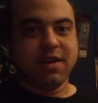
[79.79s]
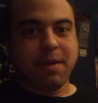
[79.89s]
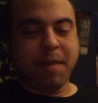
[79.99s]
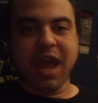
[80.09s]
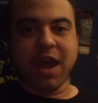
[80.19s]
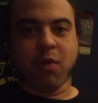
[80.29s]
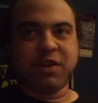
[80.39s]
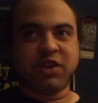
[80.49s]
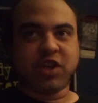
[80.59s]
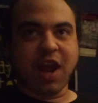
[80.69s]
man,
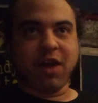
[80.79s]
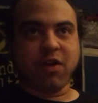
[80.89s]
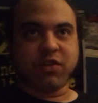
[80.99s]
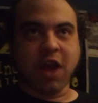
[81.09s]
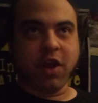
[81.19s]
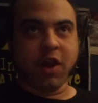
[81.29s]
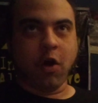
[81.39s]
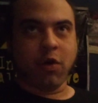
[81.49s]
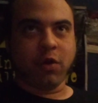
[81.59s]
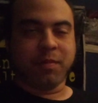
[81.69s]
woman, child, young and
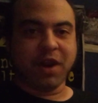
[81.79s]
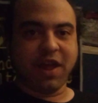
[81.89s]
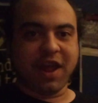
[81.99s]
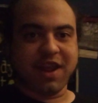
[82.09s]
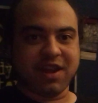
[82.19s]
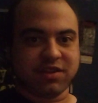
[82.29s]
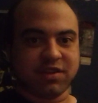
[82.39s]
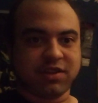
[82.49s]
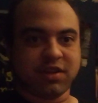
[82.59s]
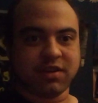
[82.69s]
old, middle
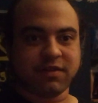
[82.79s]
aged,